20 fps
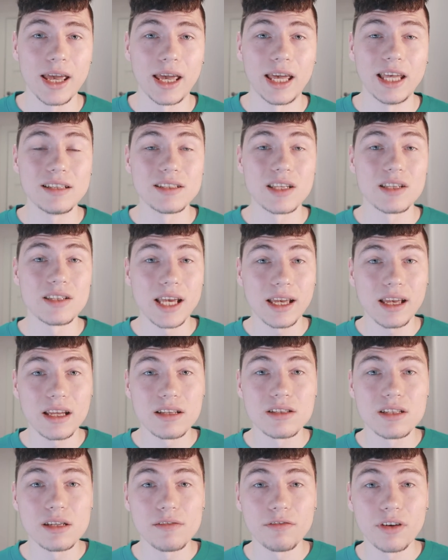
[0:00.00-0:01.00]
And the
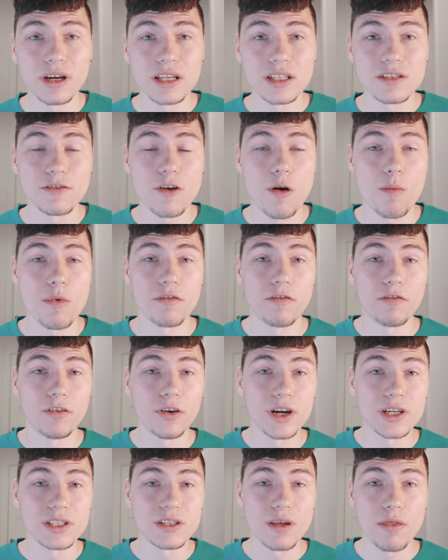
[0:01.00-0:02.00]
second difference from the
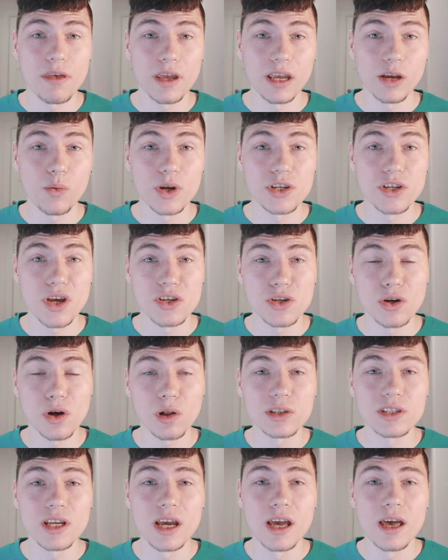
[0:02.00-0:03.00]
first thing which I
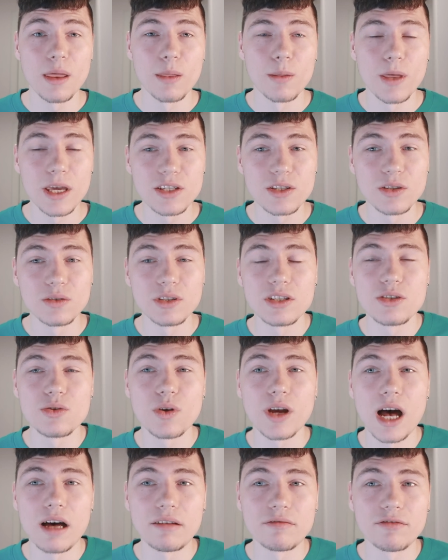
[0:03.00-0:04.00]
told, that you need to
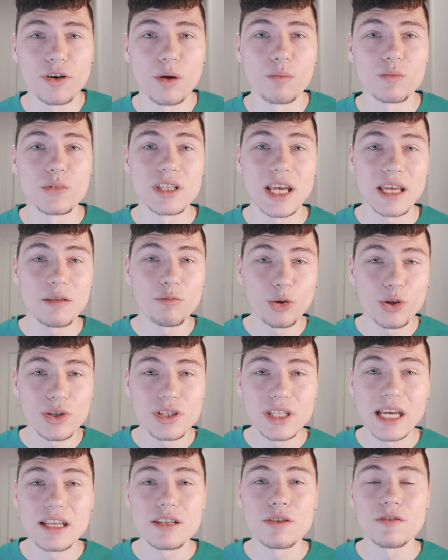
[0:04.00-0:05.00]
come from ten
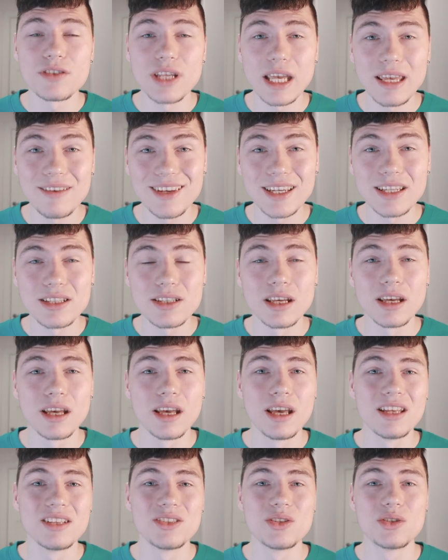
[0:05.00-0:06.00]
percent of savings
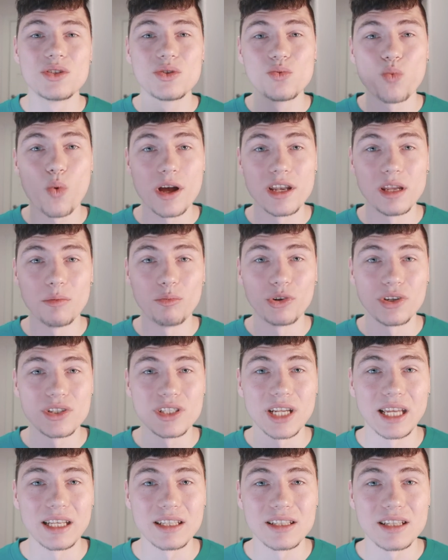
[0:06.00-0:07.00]
to twenty
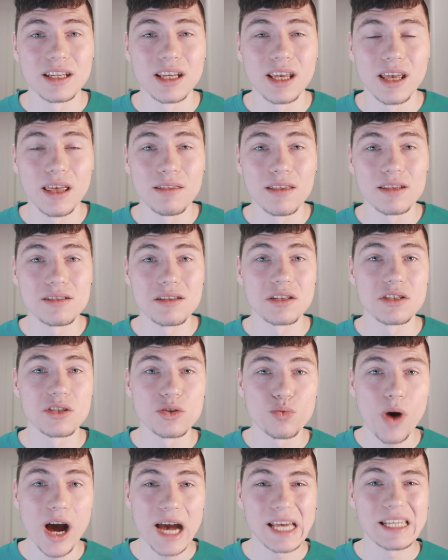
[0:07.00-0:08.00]
percent. This is
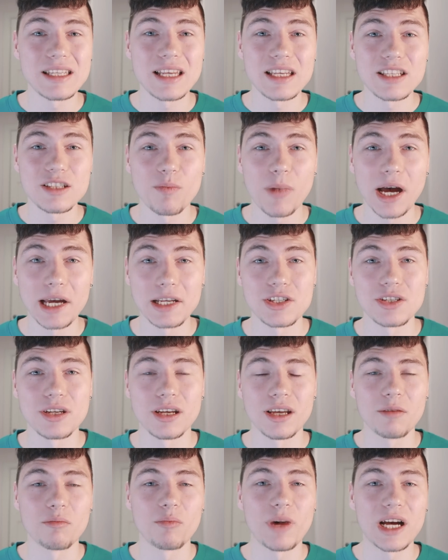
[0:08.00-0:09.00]
twice as much,
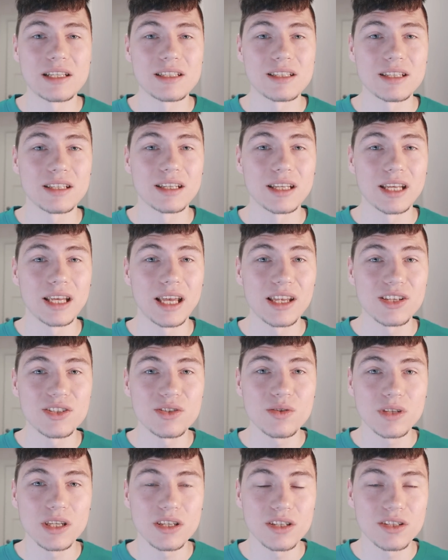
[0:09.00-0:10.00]
but as
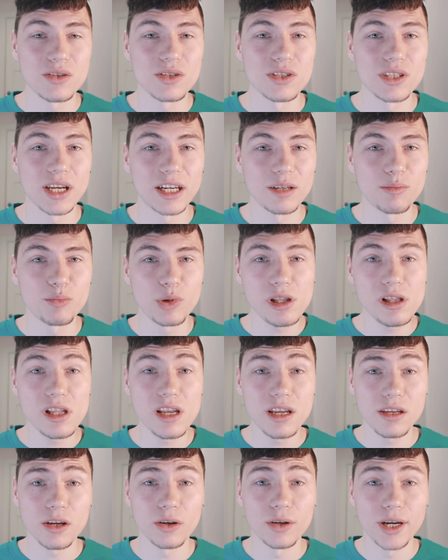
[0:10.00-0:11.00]
soon as you start
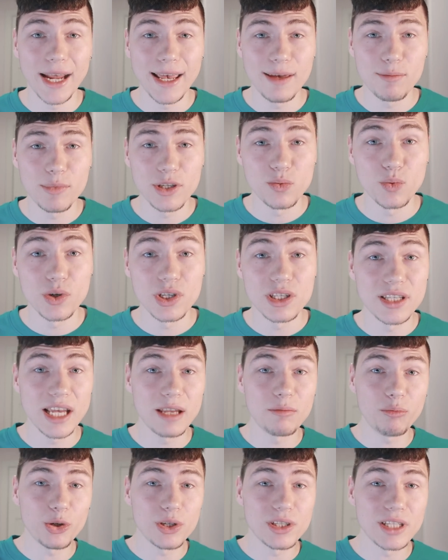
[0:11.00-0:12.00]
building your habit with
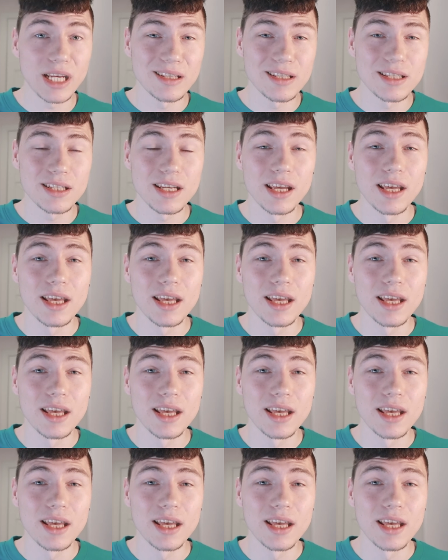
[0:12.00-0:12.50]
ten percent,